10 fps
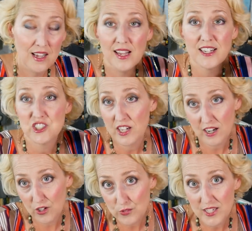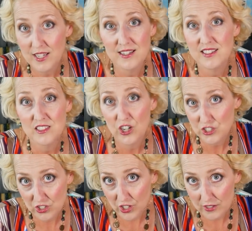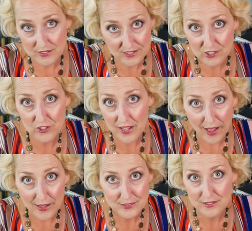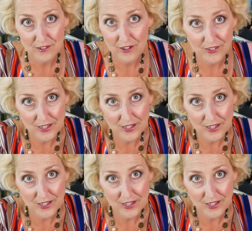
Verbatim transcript: Hey, check it out. It doesn't hurt to look. It doesn't hurt to ask. And they're not,